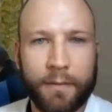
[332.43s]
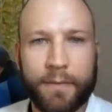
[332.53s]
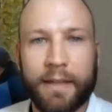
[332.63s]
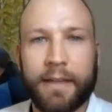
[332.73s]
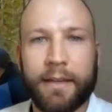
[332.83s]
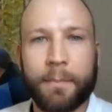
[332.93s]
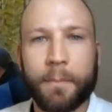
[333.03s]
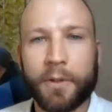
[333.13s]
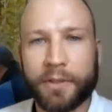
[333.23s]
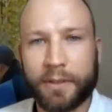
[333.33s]
the
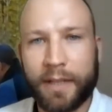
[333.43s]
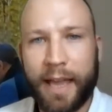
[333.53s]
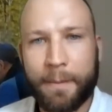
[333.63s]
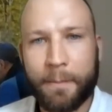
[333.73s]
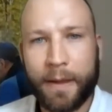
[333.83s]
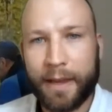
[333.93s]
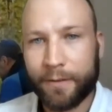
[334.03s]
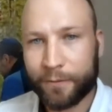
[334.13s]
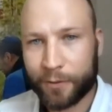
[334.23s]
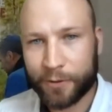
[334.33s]
model
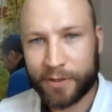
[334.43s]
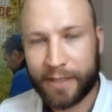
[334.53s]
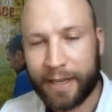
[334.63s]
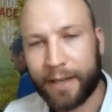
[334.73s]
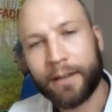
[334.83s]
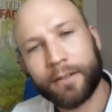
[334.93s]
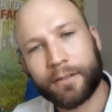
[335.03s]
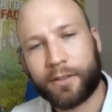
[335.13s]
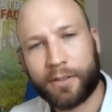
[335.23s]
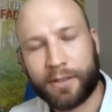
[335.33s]
M84C,
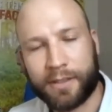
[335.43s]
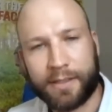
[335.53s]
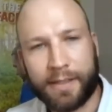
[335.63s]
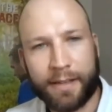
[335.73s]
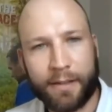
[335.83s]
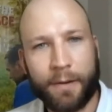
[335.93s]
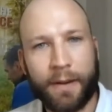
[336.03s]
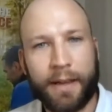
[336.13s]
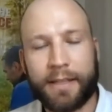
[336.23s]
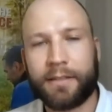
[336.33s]
just as a side note,
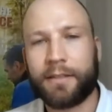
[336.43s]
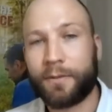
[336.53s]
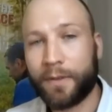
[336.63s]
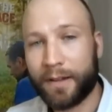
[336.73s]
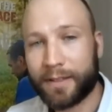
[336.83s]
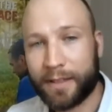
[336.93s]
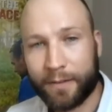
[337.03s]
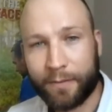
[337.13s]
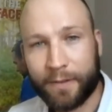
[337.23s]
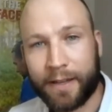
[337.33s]
is, as far as I
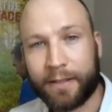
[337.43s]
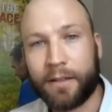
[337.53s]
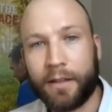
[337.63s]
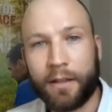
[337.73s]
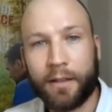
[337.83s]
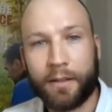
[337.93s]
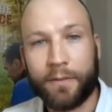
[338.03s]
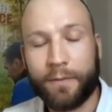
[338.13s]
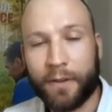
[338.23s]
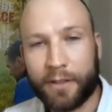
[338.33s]
can find, the
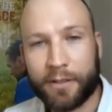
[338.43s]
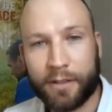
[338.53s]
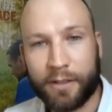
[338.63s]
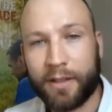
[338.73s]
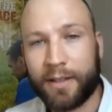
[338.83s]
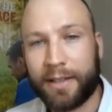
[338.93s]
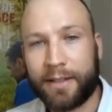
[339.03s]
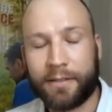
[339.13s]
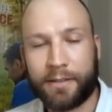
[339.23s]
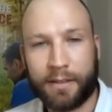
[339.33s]
first and
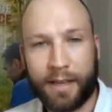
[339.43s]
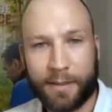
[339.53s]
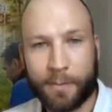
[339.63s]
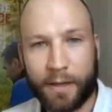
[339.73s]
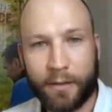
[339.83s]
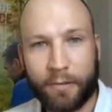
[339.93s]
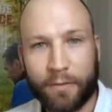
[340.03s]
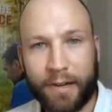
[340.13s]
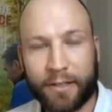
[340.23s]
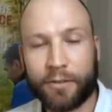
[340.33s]
earliest seismic
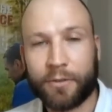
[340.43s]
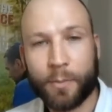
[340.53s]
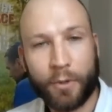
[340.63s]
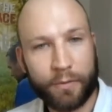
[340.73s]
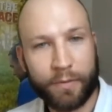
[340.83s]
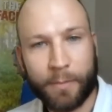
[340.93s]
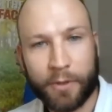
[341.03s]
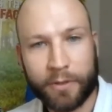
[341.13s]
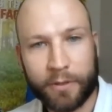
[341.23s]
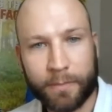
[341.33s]
refraction tomography
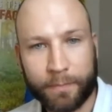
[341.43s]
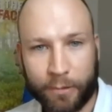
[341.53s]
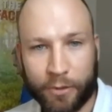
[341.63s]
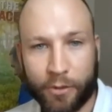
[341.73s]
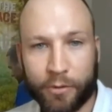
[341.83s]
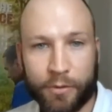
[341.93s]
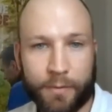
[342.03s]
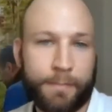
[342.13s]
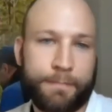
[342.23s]
model produced.